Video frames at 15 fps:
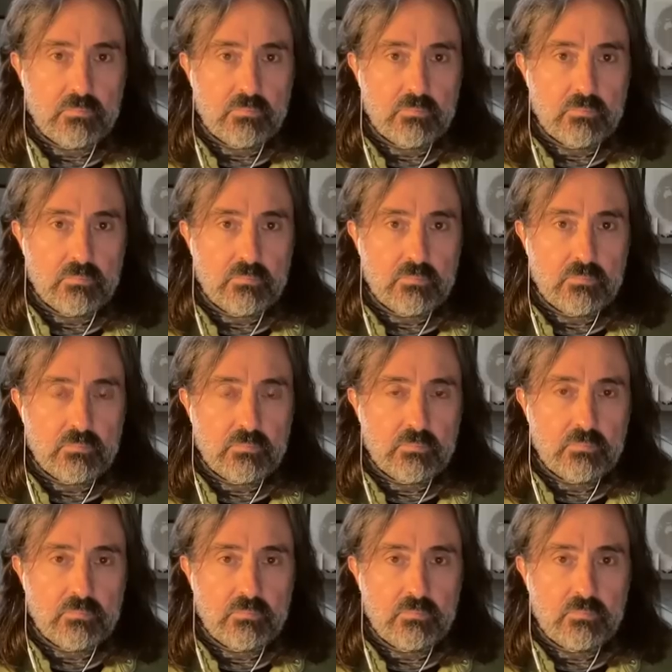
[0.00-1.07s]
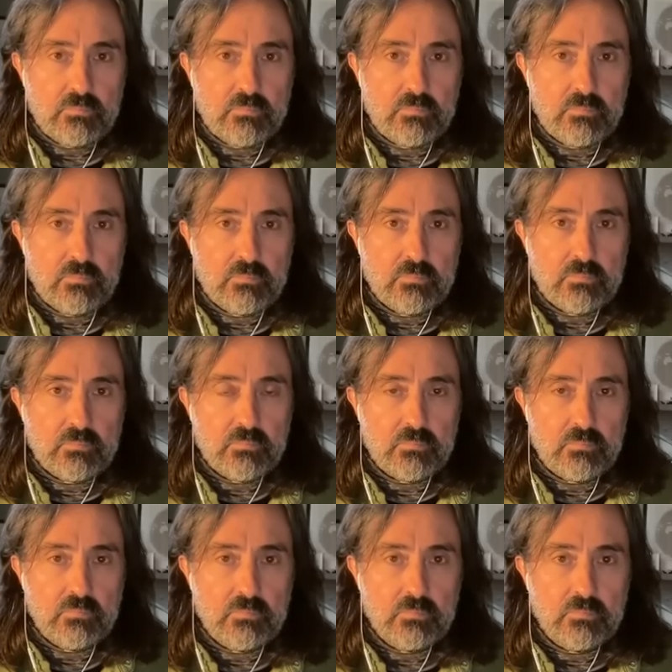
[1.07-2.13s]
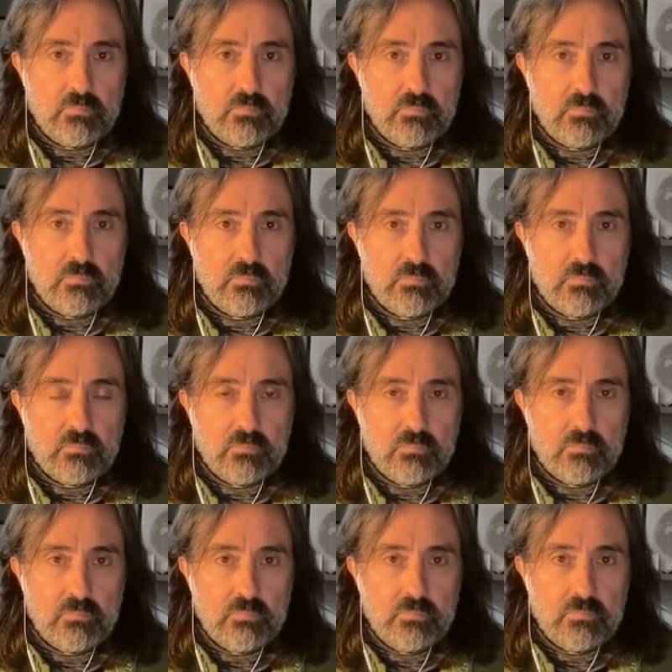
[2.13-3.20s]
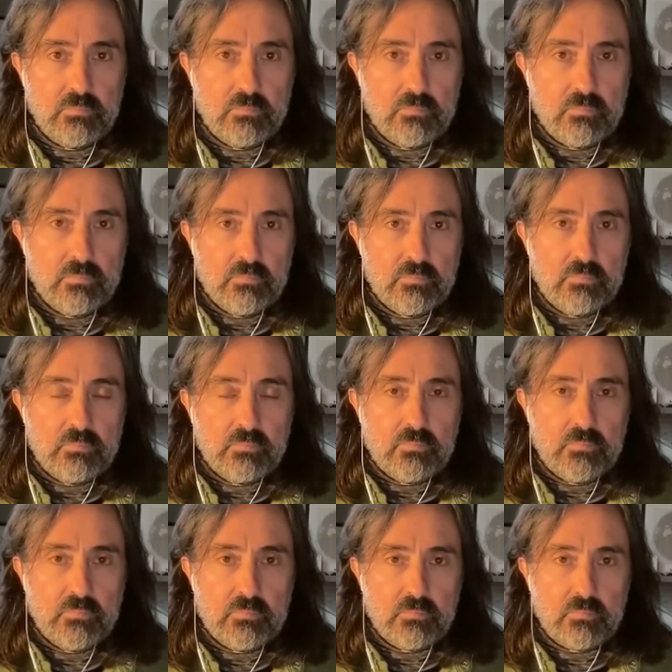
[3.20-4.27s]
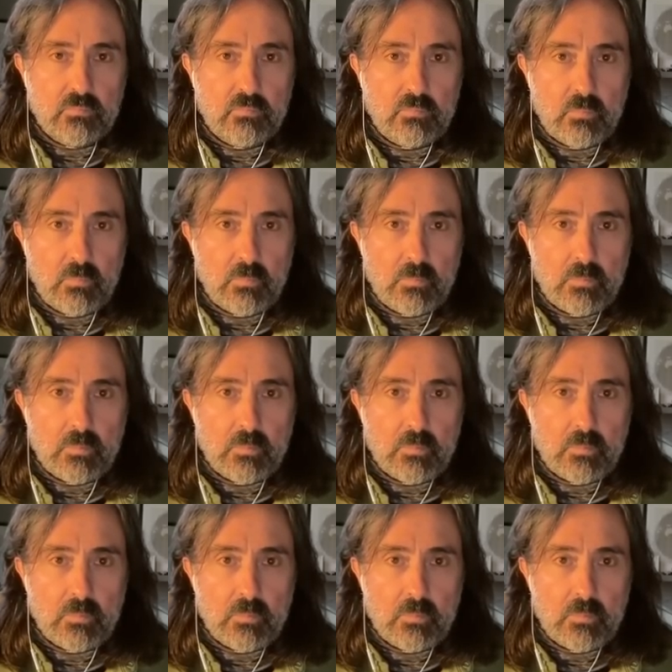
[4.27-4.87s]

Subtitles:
[no speech]